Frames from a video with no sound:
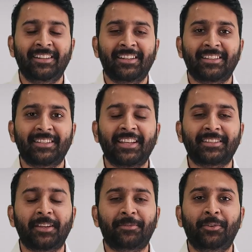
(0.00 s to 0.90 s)
Stay
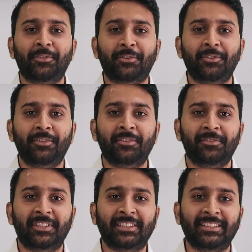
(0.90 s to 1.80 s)
safe on road
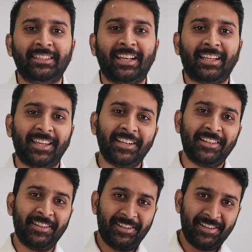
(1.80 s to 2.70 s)
with Aditi Tracking
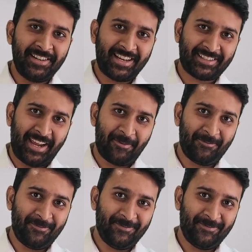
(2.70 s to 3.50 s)
dash cam.